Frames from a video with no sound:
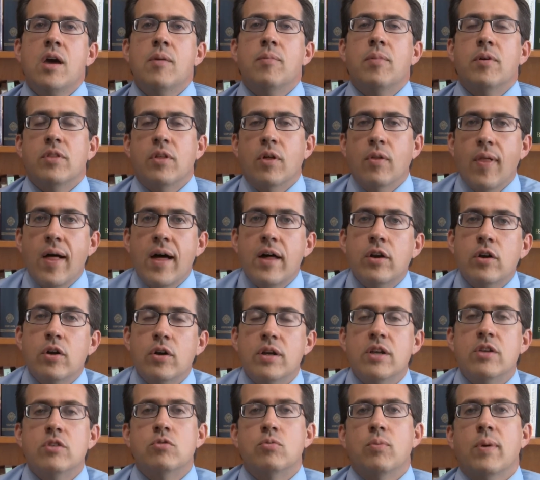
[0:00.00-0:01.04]
but the letter
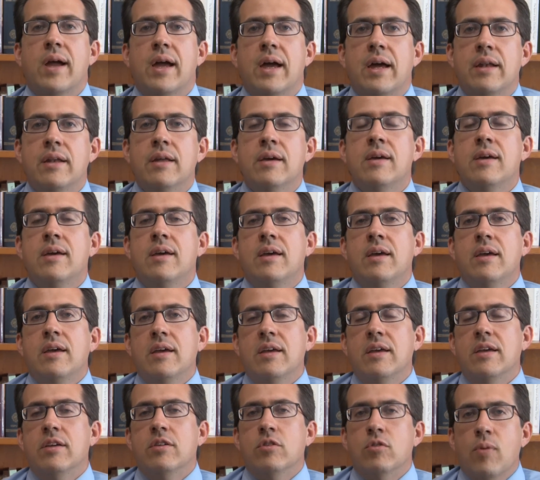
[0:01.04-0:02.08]
is read,
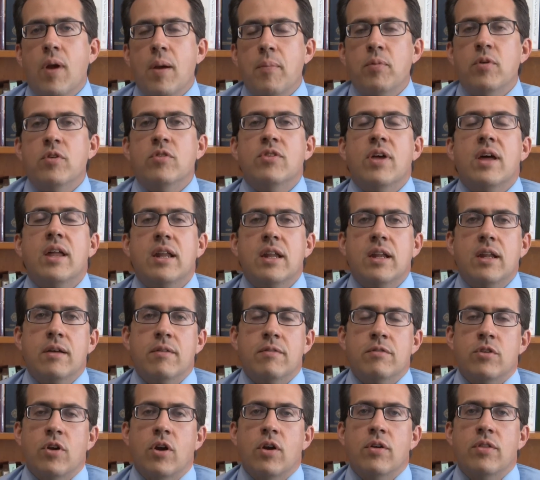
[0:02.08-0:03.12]
his
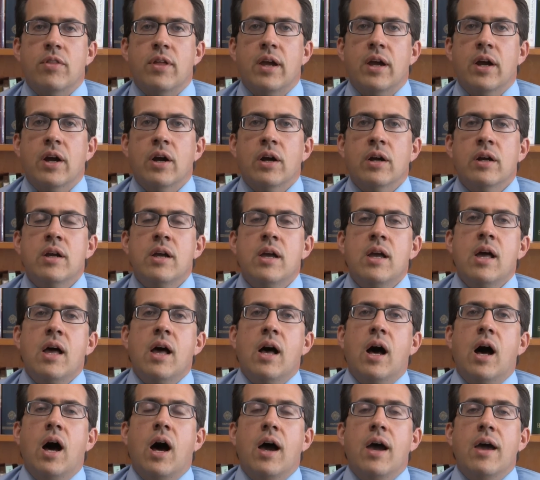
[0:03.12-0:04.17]
representatives are there,
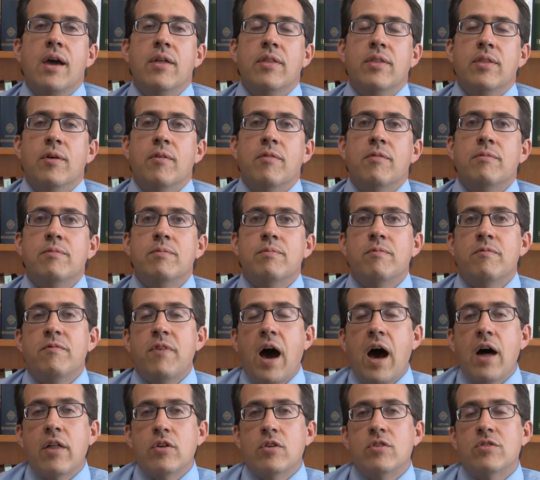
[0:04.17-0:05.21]
uh, and the
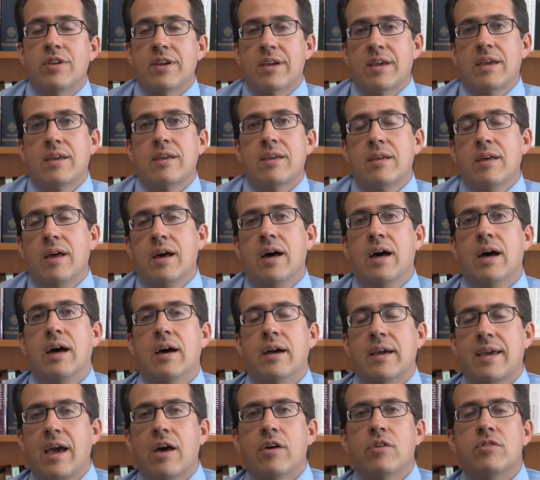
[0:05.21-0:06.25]
fathers at
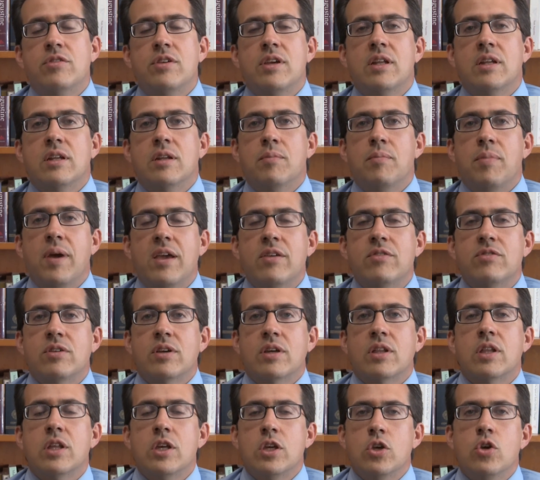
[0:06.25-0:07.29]
uh, Chalcedon
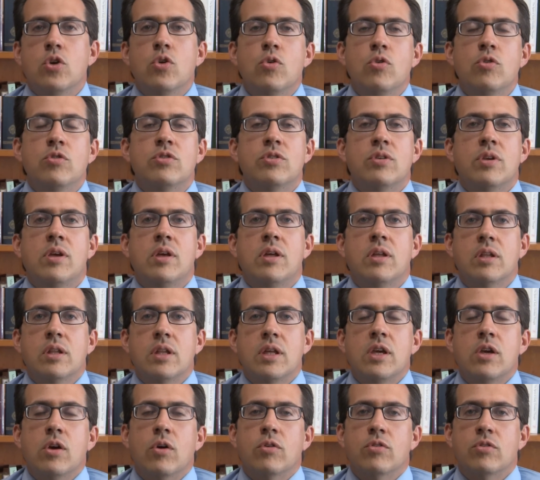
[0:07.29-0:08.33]
basically use
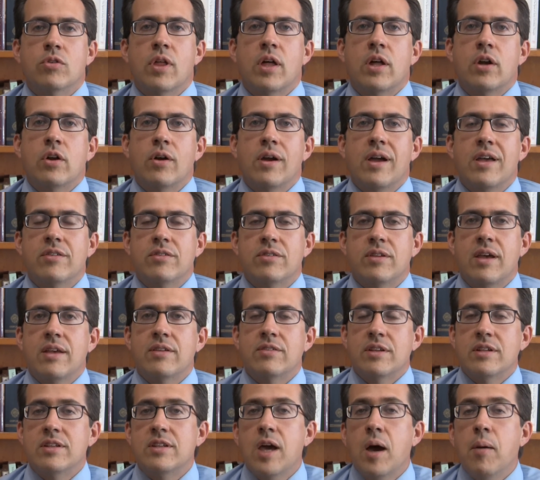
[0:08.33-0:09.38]
Leo's letter as,
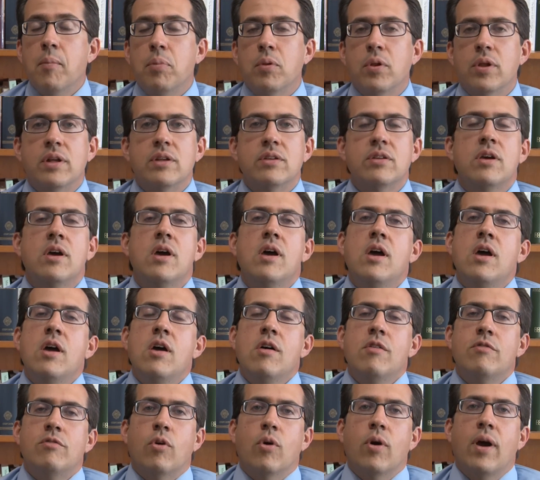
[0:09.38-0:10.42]
as a template
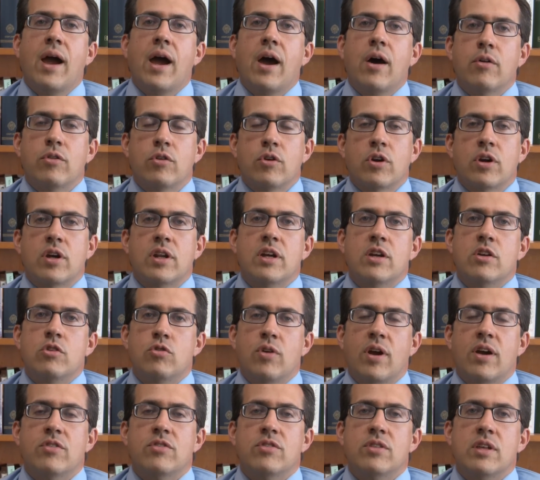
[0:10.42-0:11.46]
for how they're going to
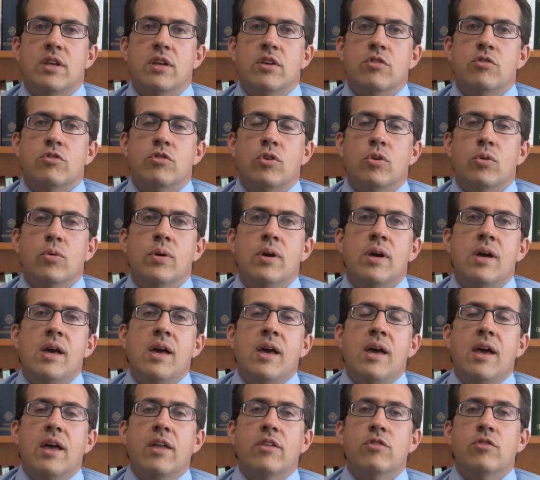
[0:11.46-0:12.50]
address the issue.
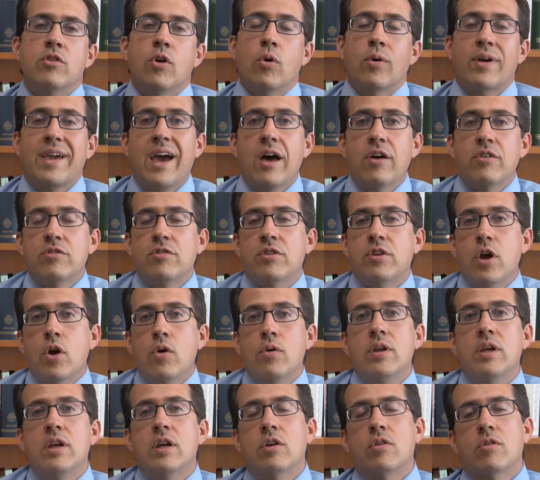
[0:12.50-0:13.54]
And so
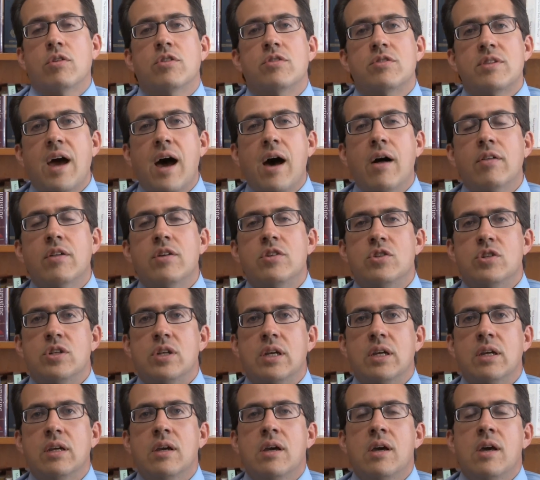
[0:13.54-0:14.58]
Chalcedonian
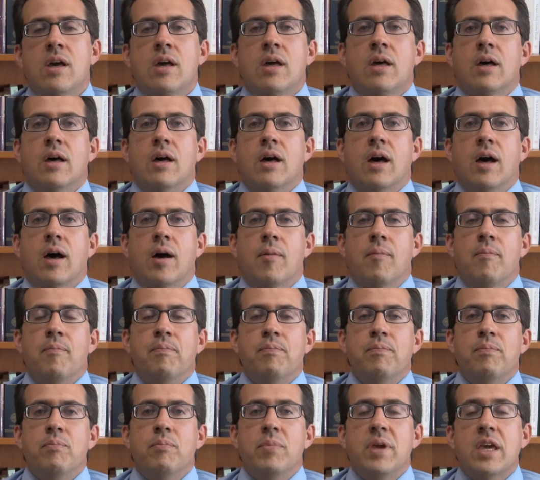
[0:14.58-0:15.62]
Christology um,
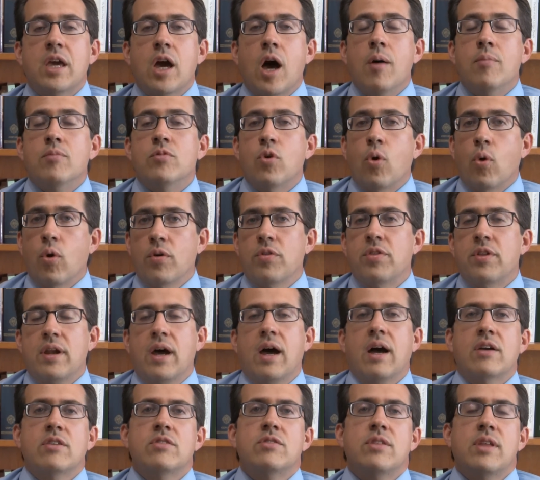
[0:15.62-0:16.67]
becomes
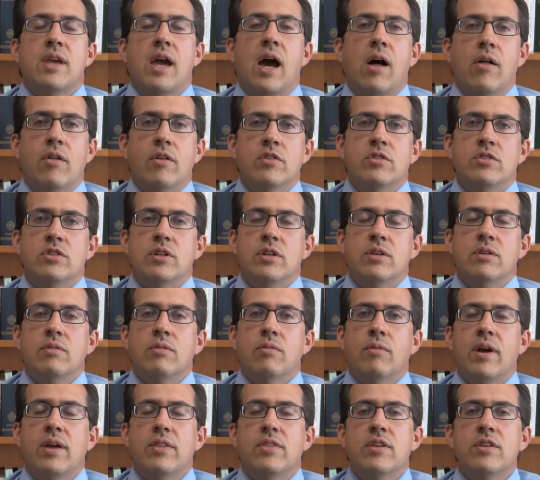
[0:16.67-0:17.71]
Orthodox theology,
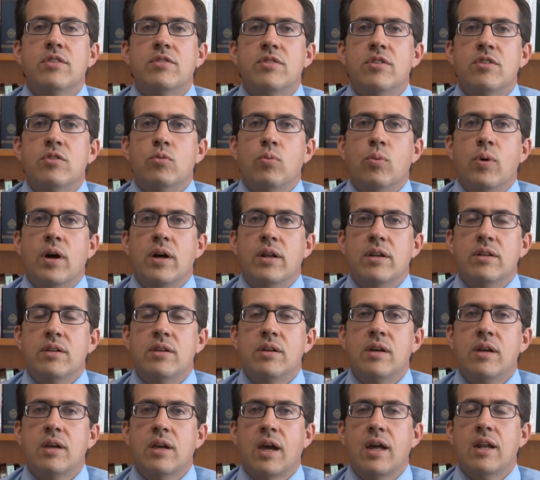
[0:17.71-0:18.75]
right? This is what
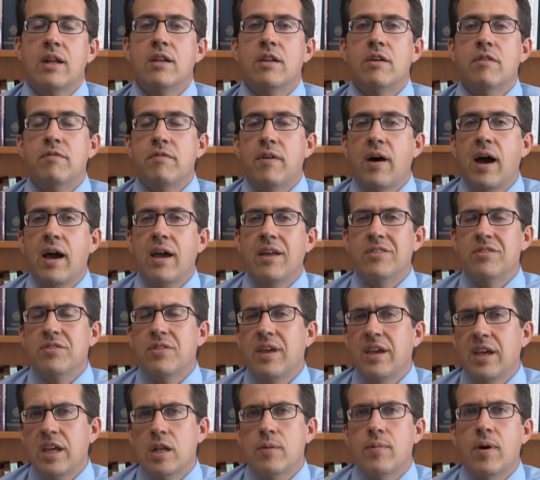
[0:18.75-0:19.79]
kind of defines
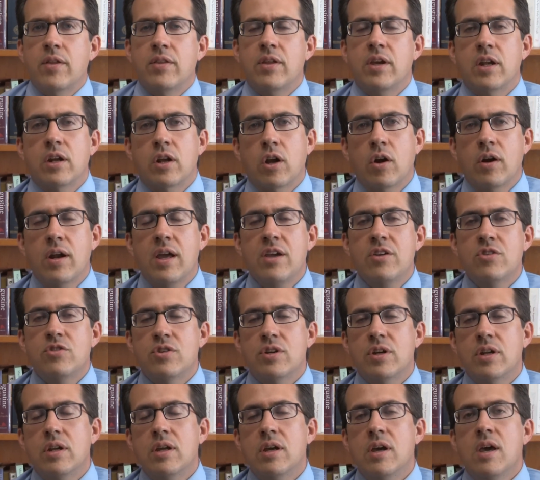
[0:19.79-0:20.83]
thinking about the
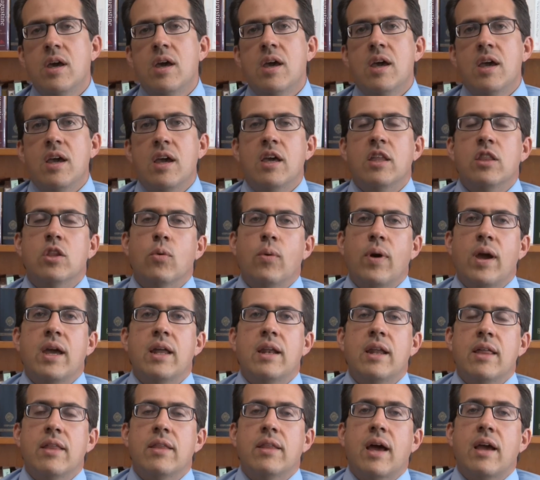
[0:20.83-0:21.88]
Incarnation in the way
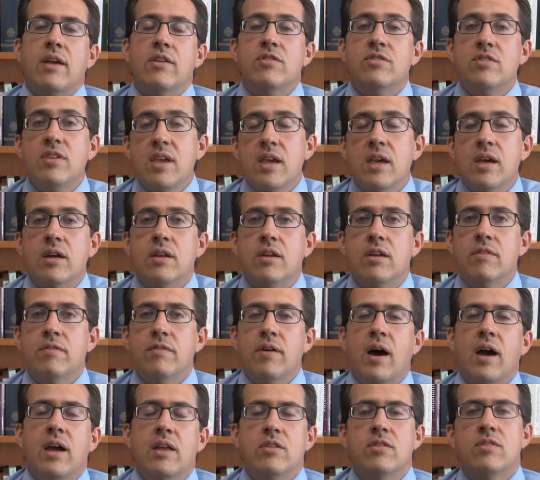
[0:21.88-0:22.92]
that Nicaea
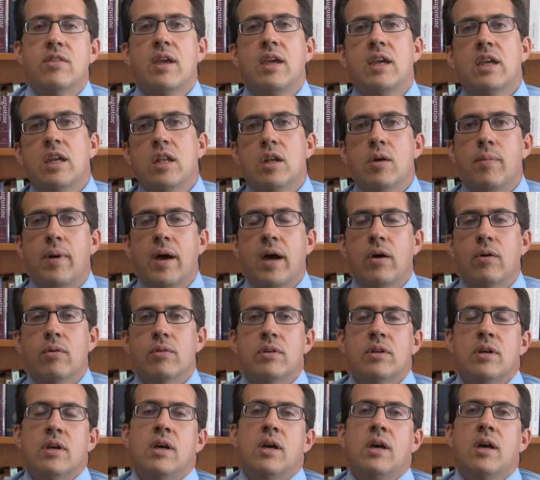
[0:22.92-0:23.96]
defines thinking
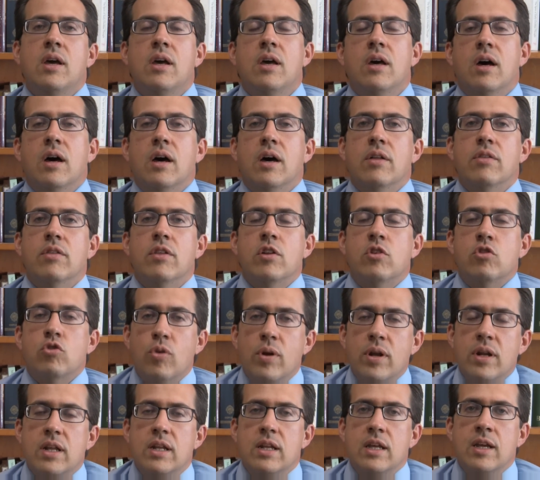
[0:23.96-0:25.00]
about uh, the
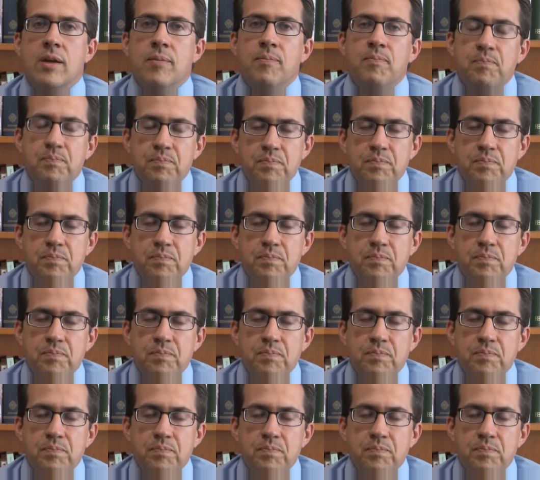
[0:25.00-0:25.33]
Trinity.